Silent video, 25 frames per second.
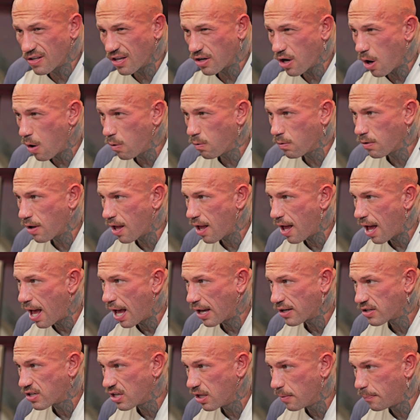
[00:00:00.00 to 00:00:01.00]
they don't
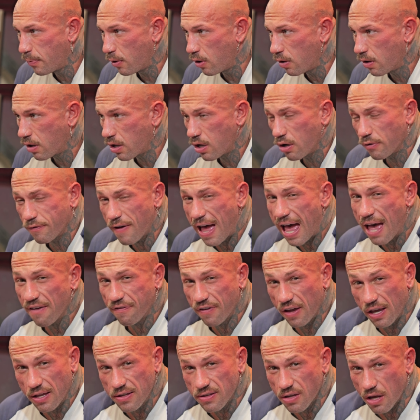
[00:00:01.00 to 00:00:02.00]
actually put enough
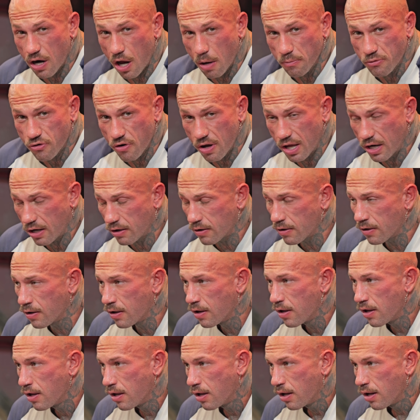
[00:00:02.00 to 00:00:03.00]
effort into arm training.
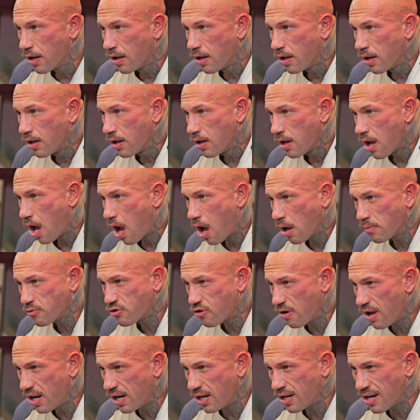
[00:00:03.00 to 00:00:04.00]
Arm
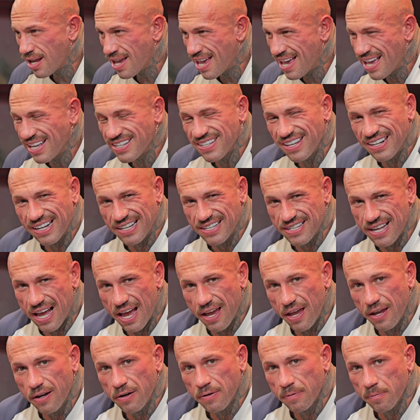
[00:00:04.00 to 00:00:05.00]
training isn't
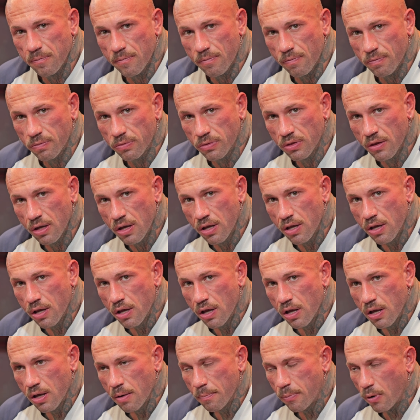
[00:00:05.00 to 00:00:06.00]
exciting,
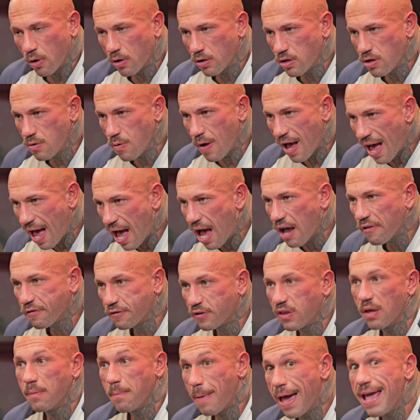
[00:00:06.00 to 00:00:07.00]
but you
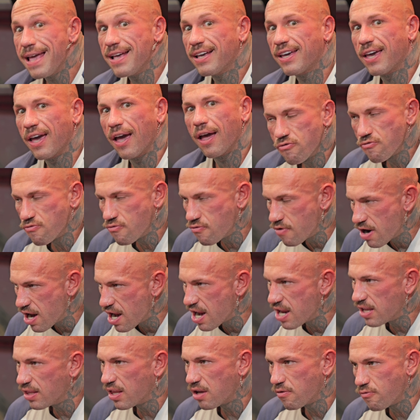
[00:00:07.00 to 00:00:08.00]
have to make it
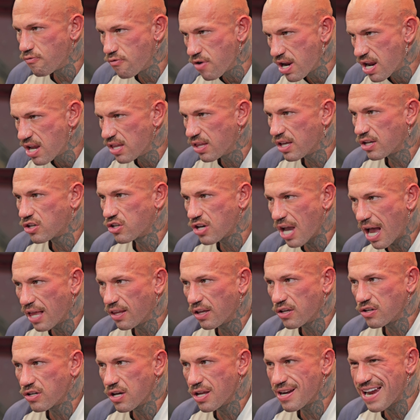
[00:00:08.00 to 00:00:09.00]
really, really
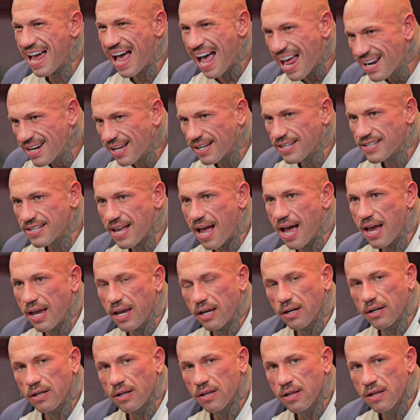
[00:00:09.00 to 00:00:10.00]
challenging and
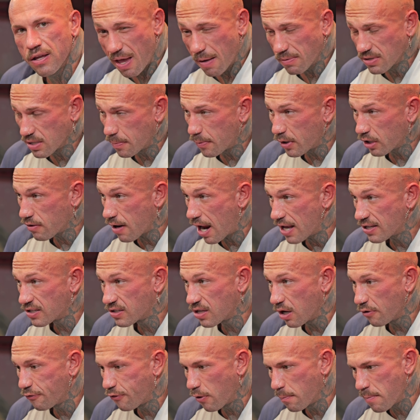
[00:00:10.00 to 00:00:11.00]
exciting to be able to progress.
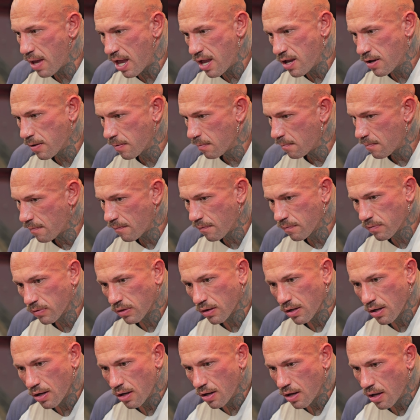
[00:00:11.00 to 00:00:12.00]
So for me,
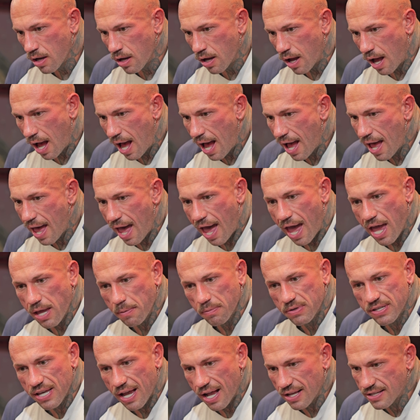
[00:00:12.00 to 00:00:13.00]
I
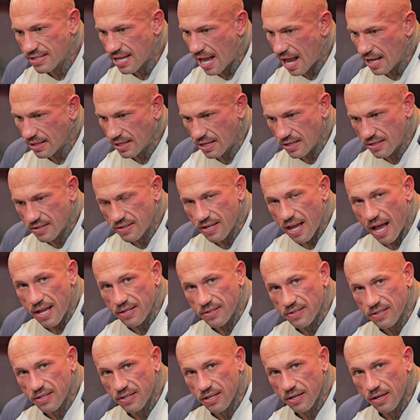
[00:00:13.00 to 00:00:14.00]
aim to attack these
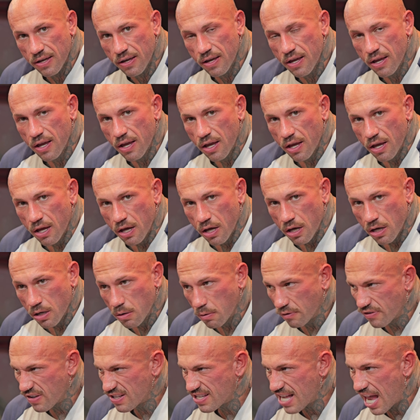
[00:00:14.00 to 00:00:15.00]
sets
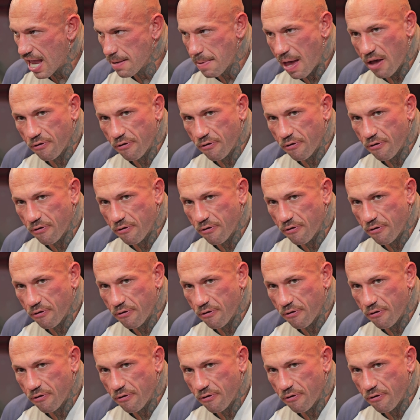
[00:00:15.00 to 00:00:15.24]
with the same